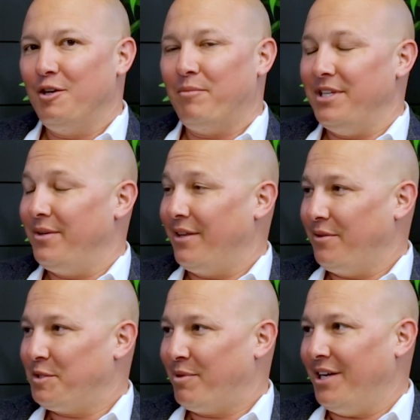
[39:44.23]
But you get
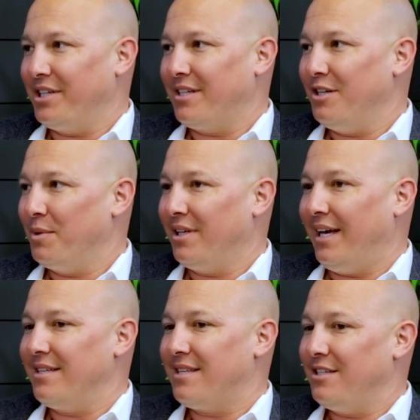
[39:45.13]
through this project and you
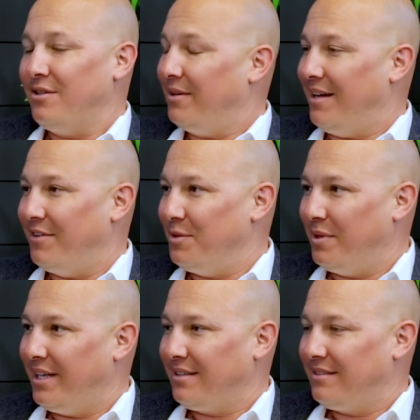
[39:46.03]
realize that you don't have
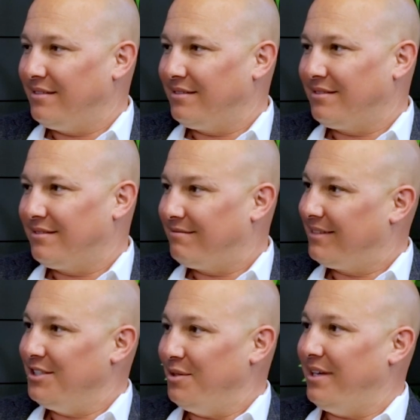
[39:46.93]
anyone that
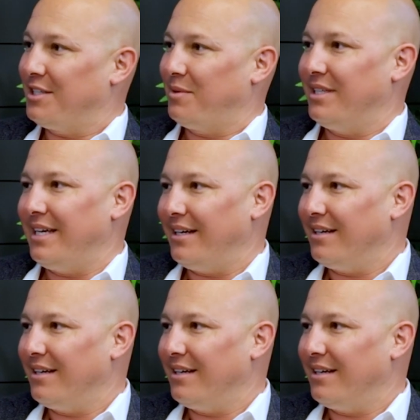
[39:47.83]
can do things with the data.